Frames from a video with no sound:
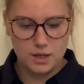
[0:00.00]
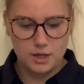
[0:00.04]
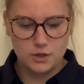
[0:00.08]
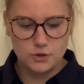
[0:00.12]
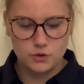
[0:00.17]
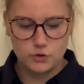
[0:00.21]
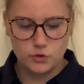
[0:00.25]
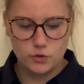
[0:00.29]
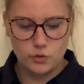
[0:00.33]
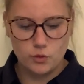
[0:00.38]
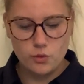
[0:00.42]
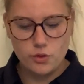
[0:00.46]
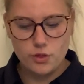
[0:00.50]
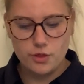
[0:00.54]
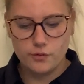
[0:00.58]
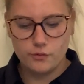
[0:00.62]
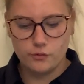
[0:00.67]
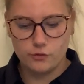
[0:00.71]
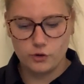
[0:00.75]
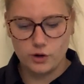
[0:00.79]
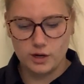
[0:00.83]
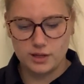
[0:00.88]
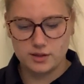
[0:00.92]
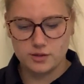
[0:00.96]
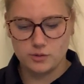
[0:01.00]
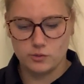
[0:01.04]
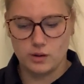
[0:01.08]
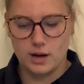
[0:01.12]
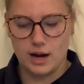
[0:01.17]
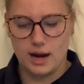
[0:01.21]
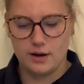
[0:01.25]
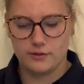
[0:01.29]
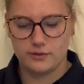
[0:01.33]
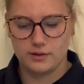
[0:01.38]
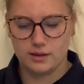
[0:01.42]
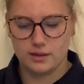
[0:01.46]
Soon the friends
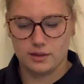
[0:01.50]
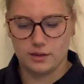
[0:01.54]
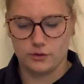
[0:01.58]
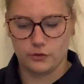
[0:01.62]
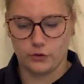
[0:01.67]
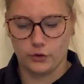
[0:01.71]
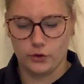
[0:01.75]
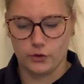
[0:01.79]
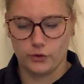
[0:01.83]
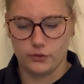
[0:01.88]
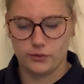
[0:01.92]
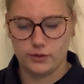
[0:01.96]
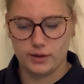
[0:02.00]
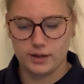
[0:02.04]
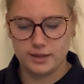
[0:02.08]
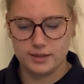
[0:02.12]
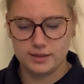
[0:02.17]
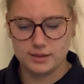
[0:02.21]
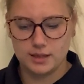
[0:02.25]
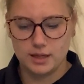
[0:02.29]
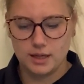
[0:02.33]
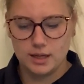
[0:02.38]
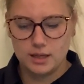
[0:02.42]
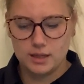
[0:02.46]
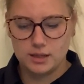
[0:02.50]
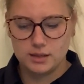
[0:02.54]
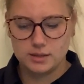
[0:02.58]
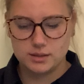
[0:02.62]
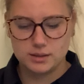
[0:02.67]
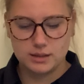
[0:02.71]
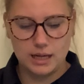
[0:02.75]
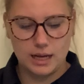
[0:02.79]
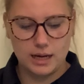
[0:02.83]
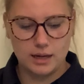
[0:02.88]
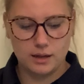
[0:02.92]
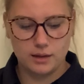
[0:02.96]
arrived at the surface.
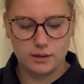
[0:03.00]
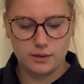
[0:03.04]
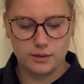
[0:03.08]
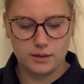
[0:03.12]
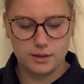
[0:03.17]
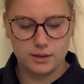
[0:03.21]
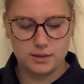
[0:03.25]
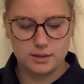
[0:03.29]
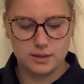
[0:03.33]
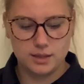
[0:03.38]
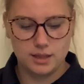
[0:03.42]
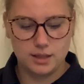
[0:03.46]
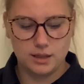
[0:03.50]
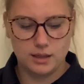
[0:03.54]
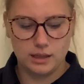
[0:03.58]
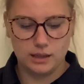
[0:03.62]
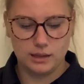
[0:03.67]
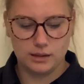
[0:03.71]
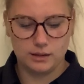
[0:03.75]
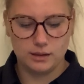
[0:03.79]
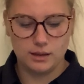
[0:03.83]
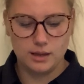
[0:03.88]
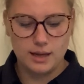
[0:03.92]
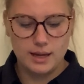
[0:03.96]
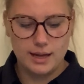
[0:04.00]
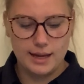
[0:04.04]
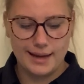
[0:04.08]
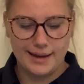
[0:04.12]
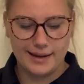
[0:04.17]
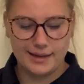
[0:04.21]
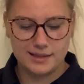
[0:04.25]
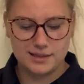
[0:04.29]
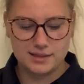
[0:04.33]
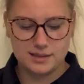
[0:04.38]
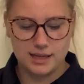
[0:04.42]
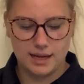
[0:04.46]
Scuttle the seagull
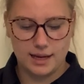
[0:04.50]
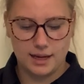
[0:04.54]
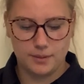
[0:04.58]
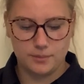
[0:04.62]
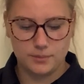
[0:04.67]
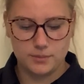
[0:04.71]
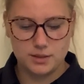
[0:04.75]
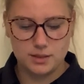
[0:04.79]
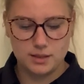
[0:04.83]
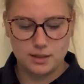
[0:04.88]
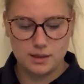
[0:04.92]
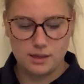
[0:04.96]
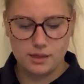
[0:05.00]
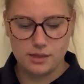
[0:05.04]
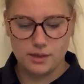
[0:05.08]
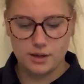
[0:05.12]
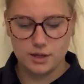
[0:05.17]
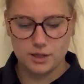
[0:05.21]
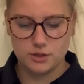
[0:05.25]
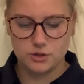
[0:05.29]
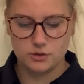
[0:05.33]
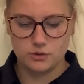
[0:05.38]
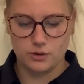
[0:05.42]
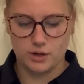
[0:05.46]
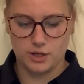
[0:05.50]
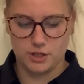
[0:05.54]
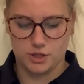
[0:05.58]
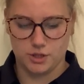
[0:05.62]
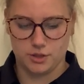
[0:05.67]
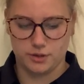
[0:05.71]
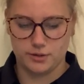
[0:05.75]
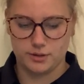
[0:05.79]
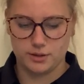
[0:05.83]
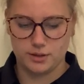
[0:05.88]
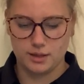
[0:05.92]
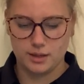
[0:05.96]
examined their
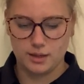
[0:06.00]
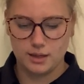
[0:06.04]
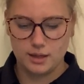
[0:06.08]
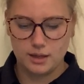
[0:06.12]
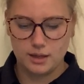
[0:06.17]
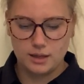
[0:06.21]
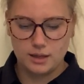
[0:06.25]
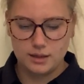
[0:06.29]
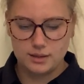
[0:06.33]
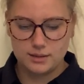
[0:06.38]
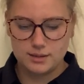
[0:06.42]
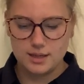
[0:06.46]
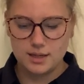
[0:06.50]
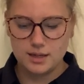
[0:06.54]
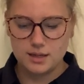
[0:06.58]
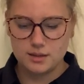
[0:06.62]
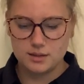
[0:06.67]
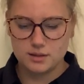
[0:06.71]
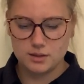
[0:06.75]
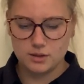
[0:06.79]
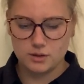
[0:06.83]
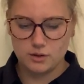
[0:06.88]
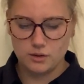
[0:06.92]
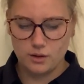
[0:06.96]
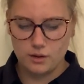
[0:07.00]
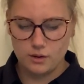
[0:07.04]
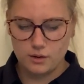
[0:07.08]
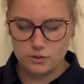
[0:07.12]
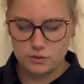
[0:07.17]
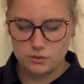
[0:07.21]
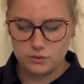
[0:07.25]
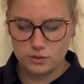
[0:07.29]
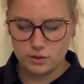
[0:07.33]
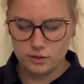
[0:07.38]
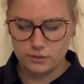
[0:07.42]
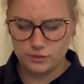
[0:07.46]
treasures. "That is a
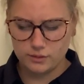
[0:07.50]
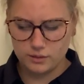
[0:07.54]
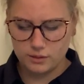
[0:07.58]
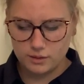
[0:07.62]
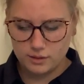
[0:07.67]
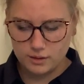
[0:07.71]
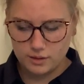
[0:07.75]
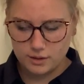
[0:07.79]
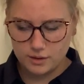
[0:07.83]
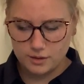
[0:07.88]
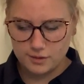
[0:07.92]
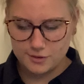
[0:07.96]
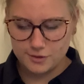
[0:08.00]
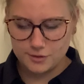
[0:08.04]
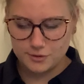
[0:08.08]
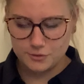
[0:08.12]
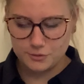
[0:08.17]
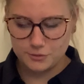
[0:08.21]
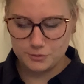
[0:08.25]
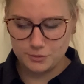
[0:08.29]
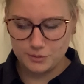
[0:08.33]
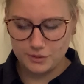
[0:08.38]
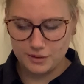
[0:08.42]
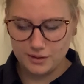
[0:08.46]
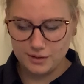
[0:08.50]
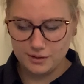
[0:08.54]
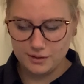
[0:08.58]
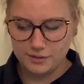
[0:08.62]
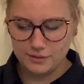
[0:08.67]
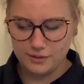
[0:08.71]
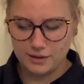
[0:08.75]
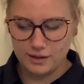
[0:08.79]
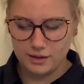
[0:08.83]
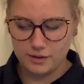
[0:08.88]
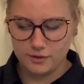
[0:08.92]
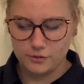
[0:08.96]

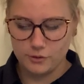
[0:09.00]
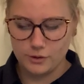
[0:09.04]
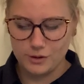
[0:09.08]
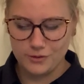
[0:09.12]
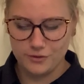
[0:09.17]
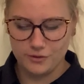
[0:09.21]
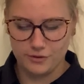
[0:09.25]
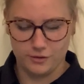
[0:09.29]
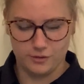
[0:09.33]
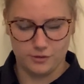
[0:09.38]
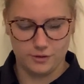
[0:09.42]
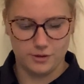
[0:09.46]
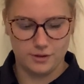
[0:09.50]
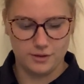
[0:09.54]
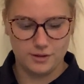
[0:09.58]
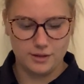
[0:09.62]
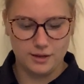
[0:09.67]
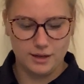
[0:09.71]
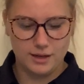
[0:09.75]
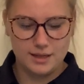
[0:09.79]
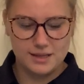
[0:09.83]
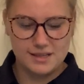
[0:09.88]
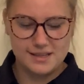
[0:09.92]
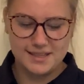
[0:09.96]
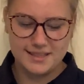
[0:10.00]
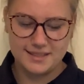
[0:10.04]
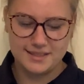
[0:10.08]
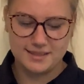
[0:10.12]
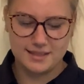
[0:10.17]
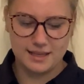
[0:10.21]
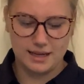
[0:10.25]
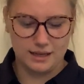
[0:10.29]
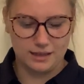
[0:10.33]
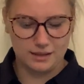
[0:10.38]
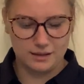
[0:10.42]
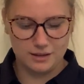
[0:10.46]
trilliterifer," he
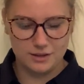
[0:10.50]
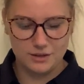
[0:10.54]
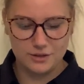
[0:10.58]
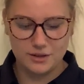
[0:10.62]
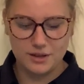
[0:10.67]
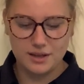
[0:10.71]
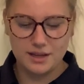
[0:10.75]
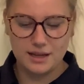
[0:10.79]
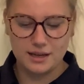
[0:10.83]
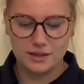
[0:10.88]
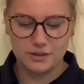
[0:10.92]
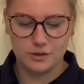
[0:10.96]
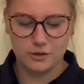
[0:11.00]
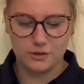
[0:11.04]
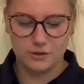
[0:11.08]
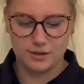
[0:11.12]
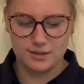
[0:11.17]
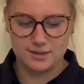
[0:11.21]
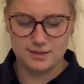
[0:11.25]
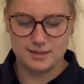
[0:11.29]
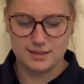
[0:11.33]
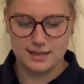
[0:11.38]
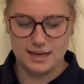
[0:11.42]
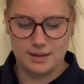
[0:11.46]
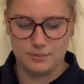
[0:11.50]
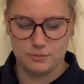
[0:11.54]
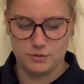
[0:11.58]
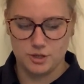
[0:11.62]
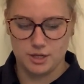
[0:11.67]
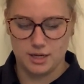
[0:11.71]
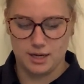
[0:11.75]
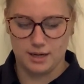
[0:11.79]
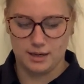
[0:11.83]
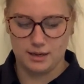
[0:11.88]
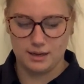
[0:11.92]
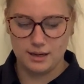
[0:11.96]
said, looking at Carol's
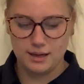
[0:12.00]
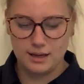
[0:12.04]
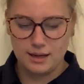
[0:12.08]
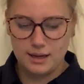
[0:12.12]
lampshade.